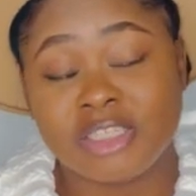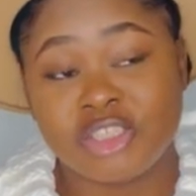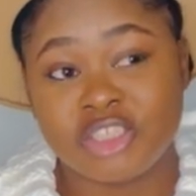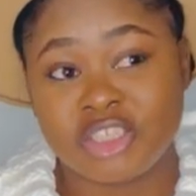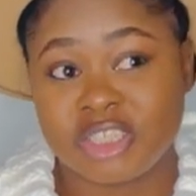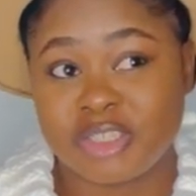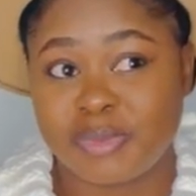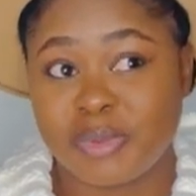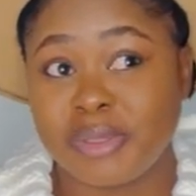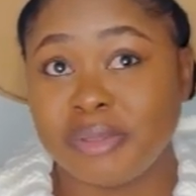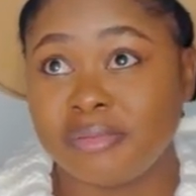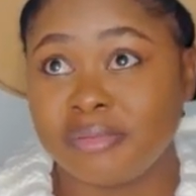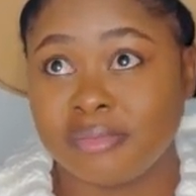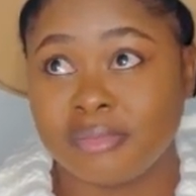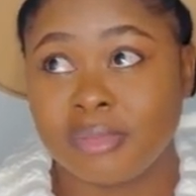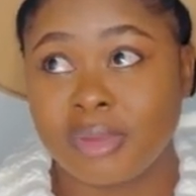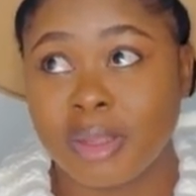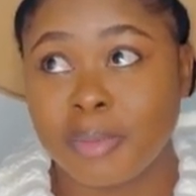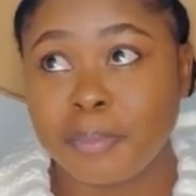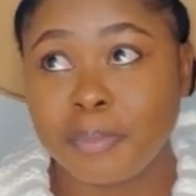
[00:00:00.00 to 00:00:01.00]
she's been
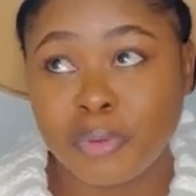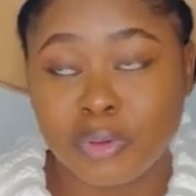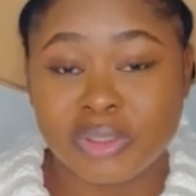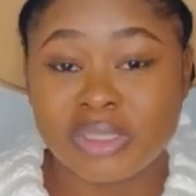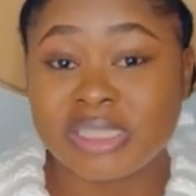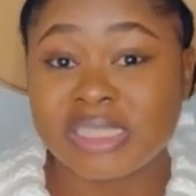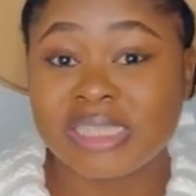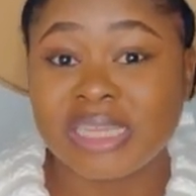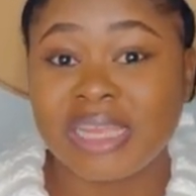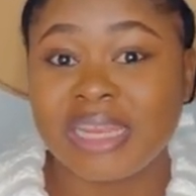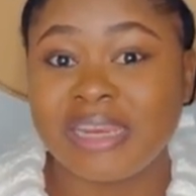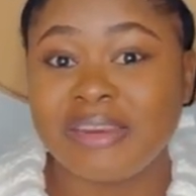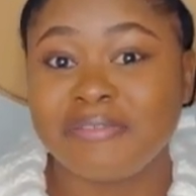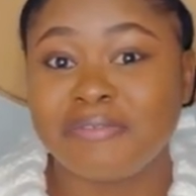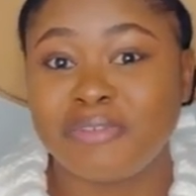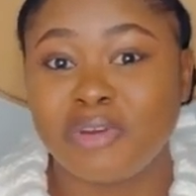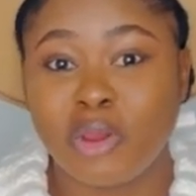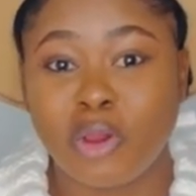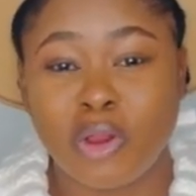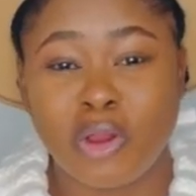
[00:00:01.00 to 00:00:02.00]
posting
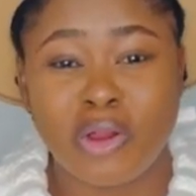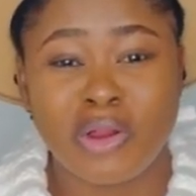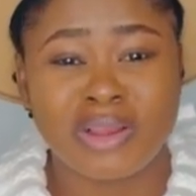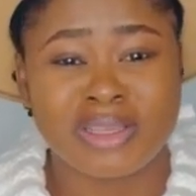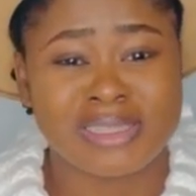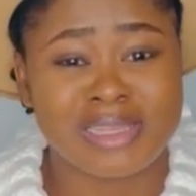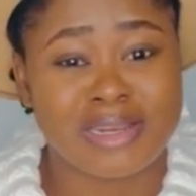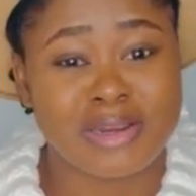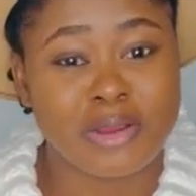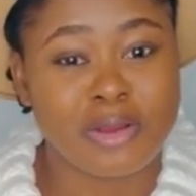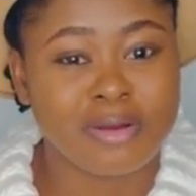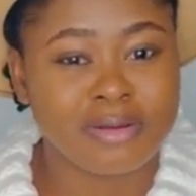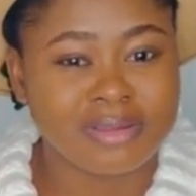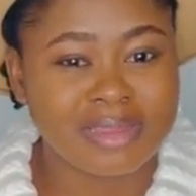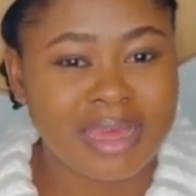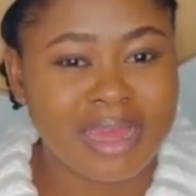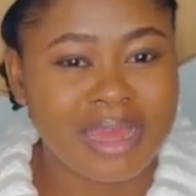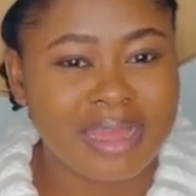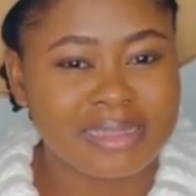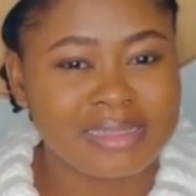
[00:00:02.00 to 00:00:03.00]
vlogs and all
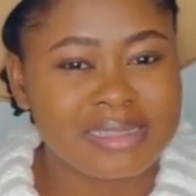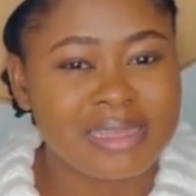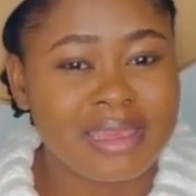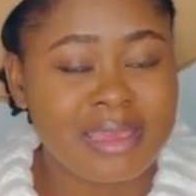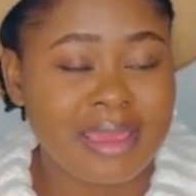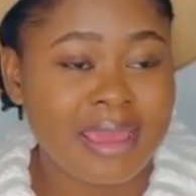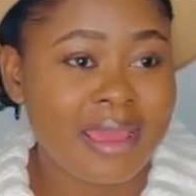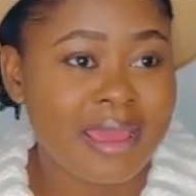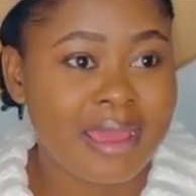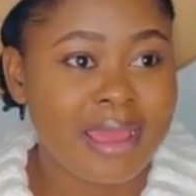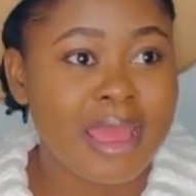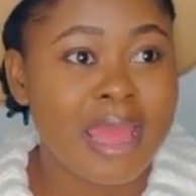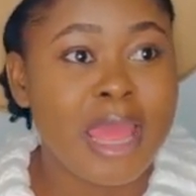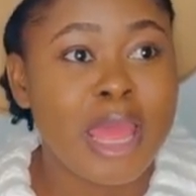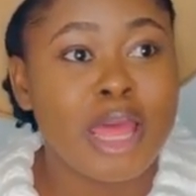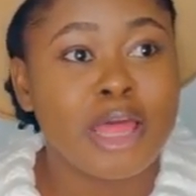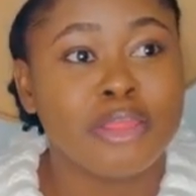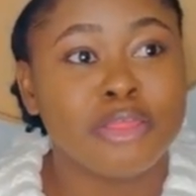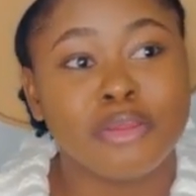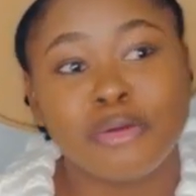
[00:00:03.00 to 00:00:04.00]
that. Yeah,
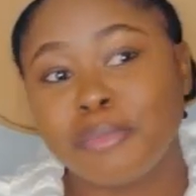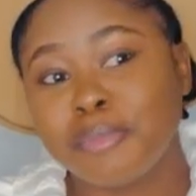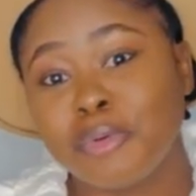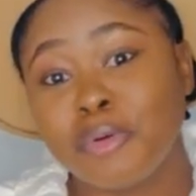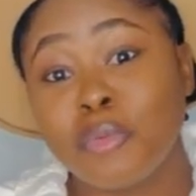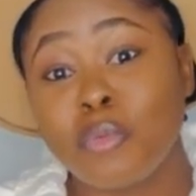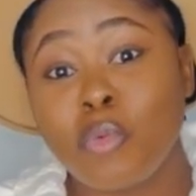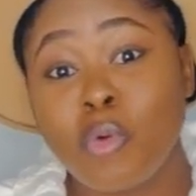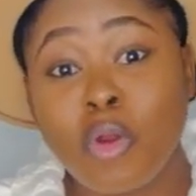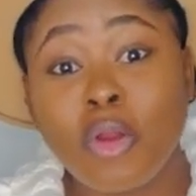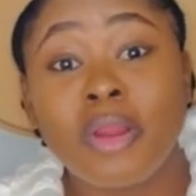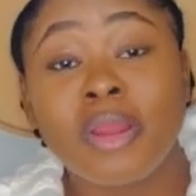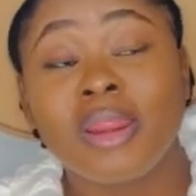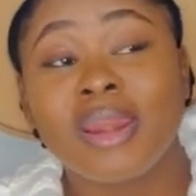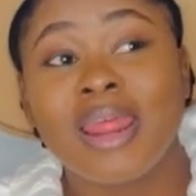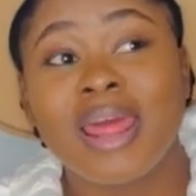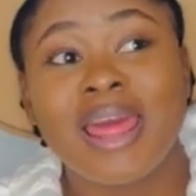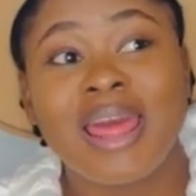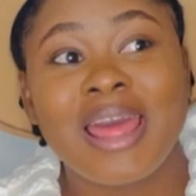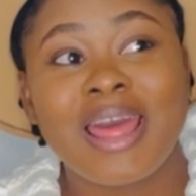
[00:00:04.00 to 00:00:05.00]
number
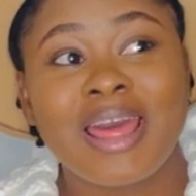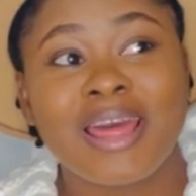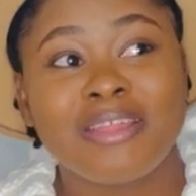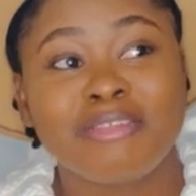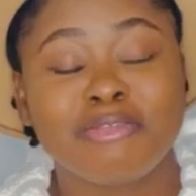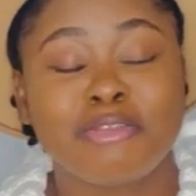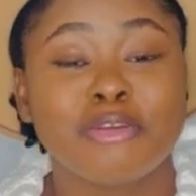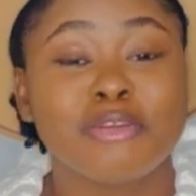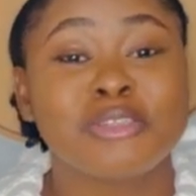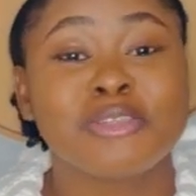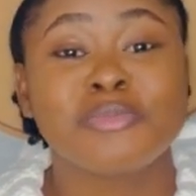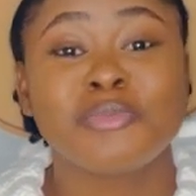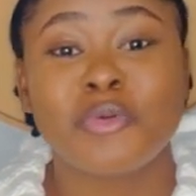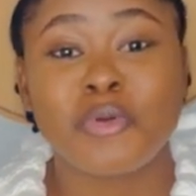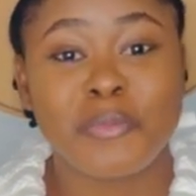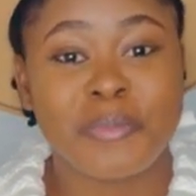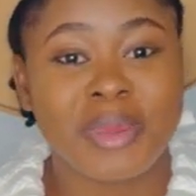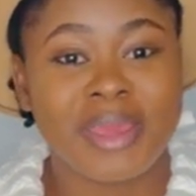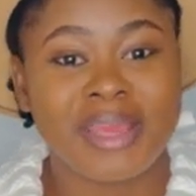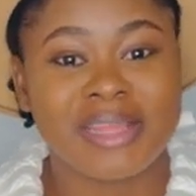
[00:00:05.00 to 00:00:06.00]
one, those
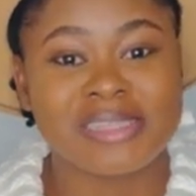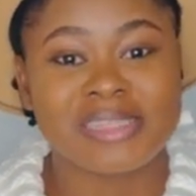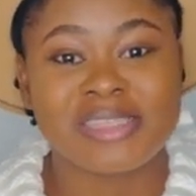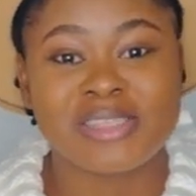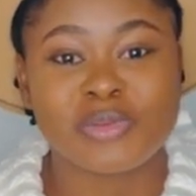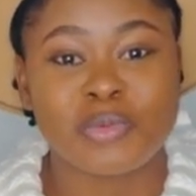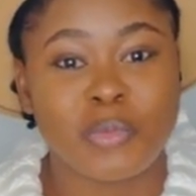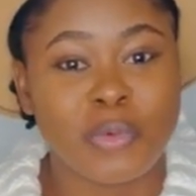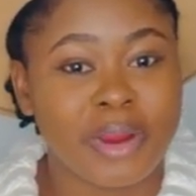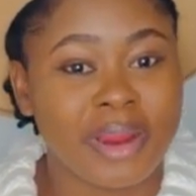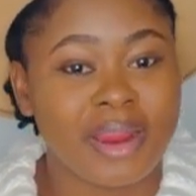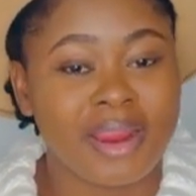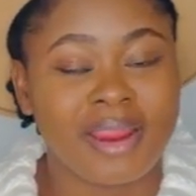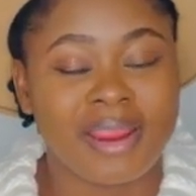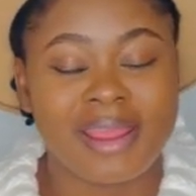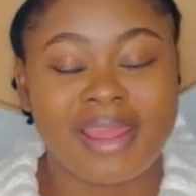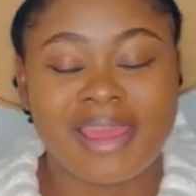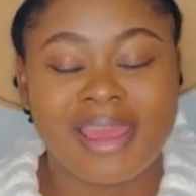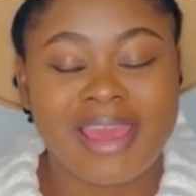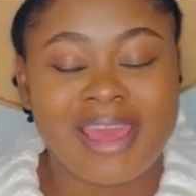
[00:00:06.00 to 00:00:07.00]
moments were
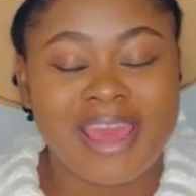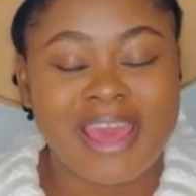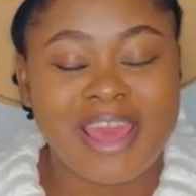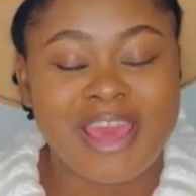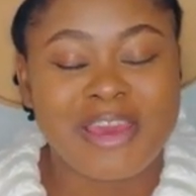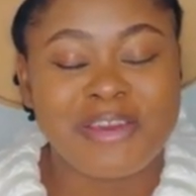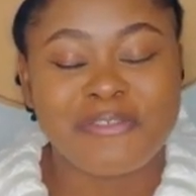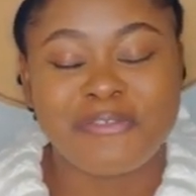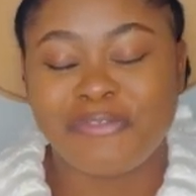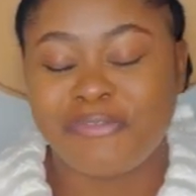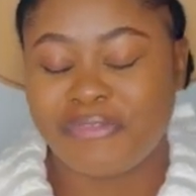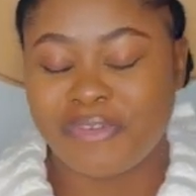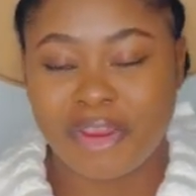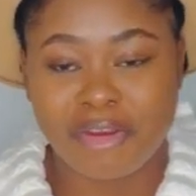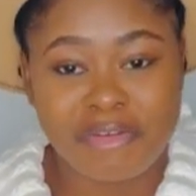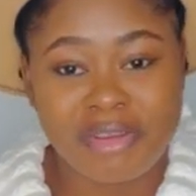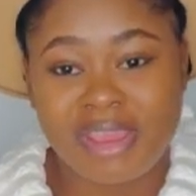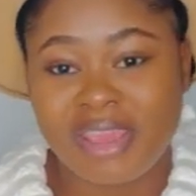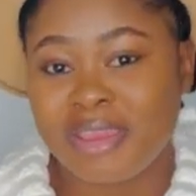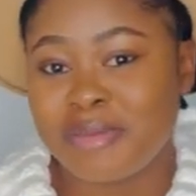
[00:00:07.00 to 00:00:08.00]

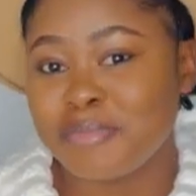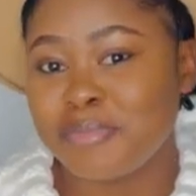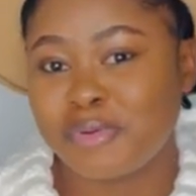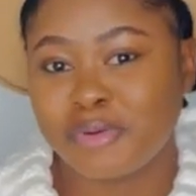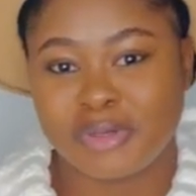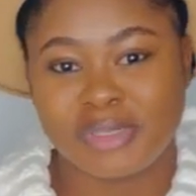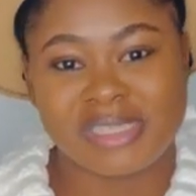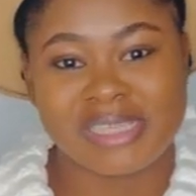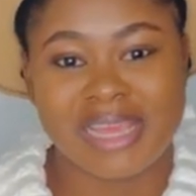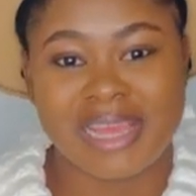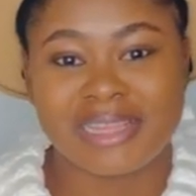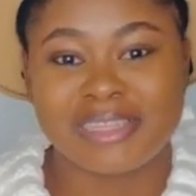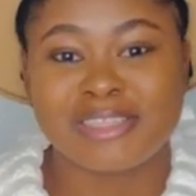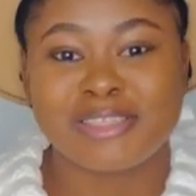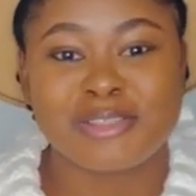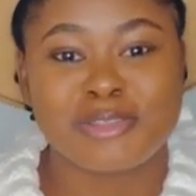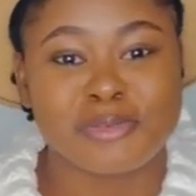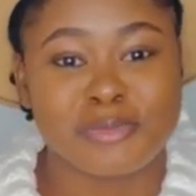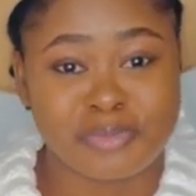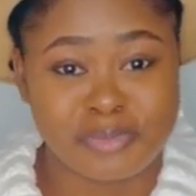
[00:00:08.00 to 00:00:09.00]
very
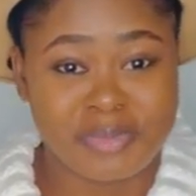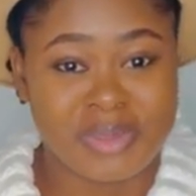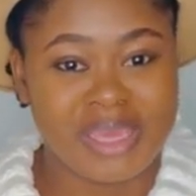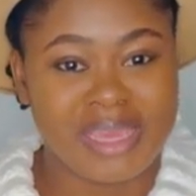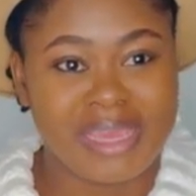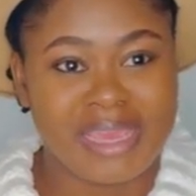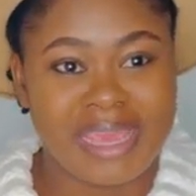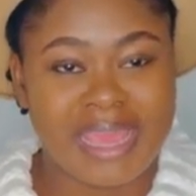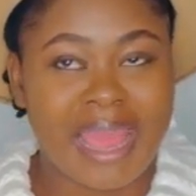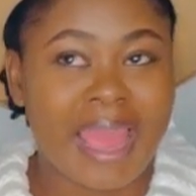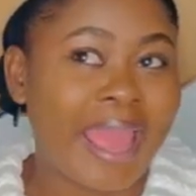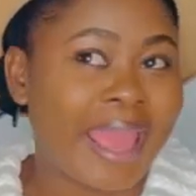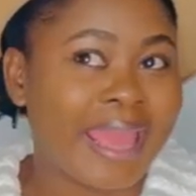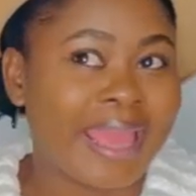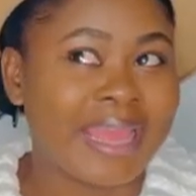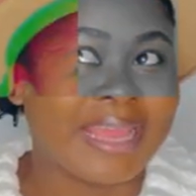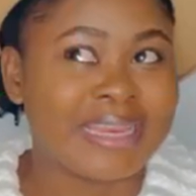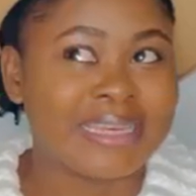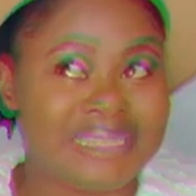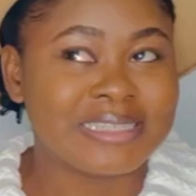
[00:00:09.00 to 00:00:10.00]
important to me
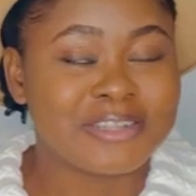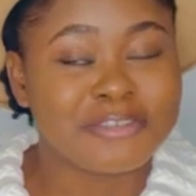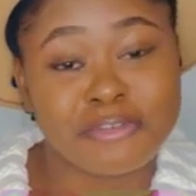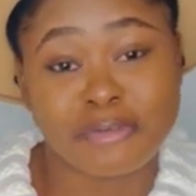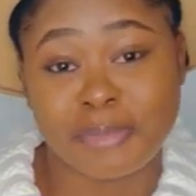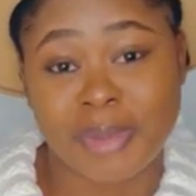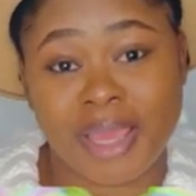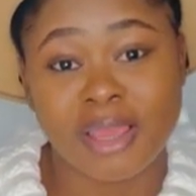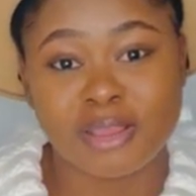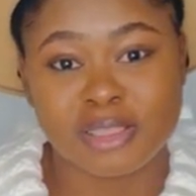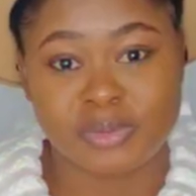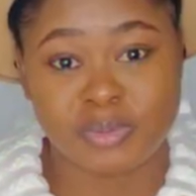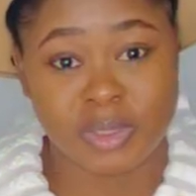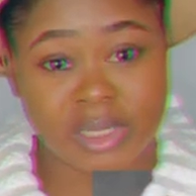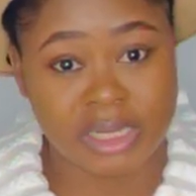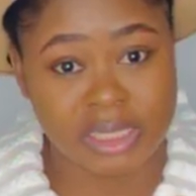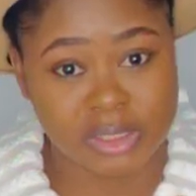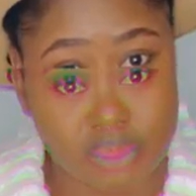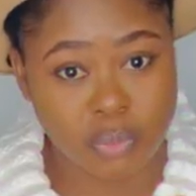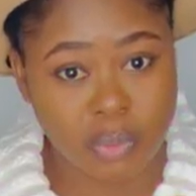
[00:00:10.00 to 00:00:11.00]
and for my
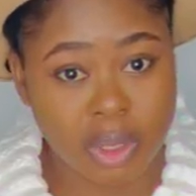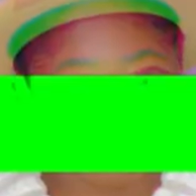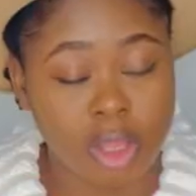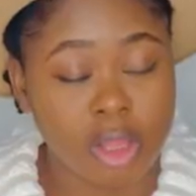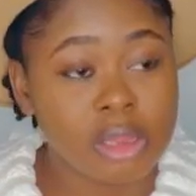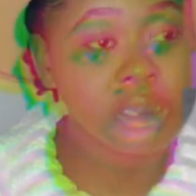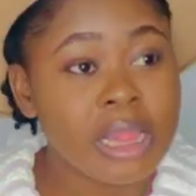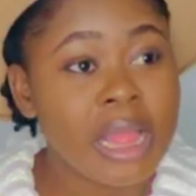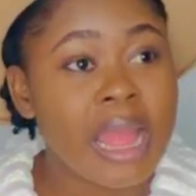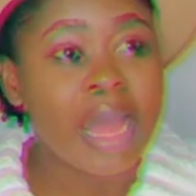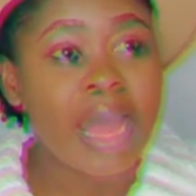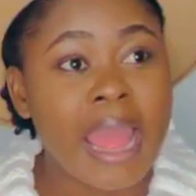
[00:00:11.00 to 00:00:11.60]
husband as well.